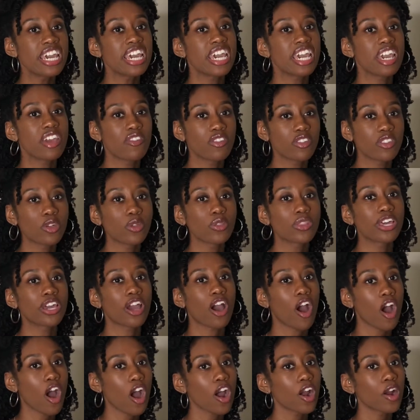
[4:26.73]
even though they
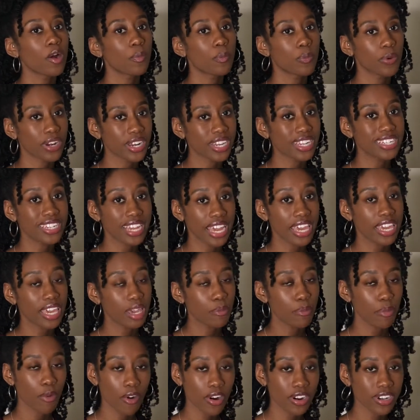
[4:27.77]
are pretty dang
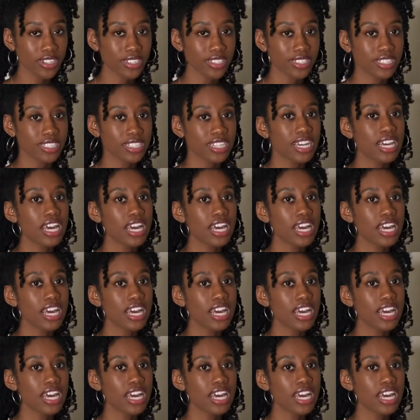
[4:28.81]
important.